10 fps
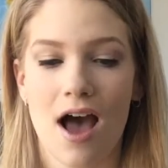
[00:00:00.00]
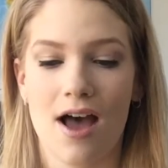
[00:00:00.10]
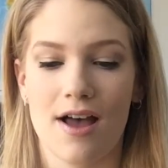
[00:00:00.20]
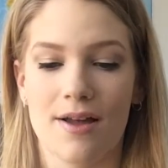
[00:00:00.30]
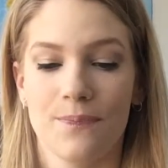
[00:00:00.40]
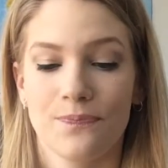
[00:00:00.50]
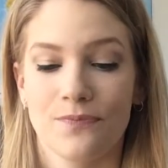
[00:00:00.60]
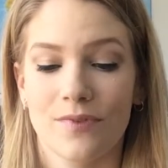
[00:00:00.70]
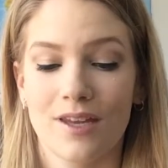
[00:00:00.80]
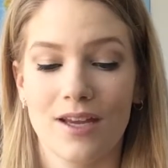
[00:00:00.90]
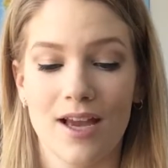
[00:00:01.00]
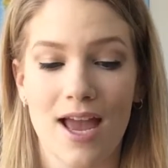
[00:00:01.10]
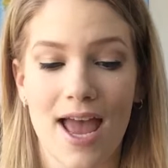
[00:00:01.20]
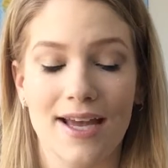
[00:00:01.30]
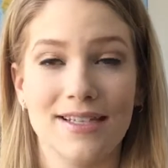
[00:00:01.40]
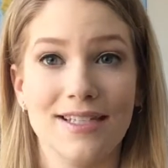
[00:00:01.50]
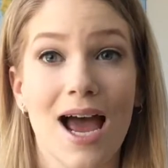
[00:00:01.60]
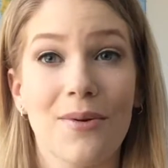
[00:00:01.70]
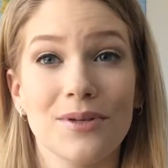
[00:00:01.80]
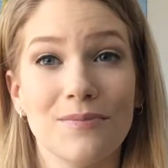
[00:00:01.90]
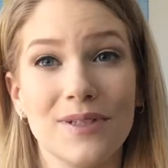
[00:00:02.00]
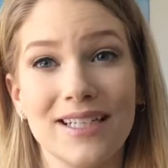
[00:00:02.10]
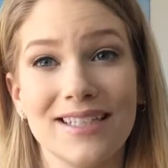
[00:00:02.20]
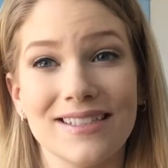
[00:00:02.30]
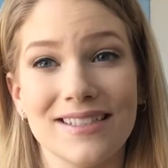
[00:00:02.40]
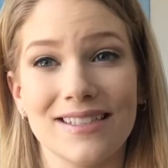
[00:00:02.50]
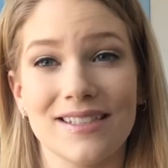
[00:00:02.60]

And I would please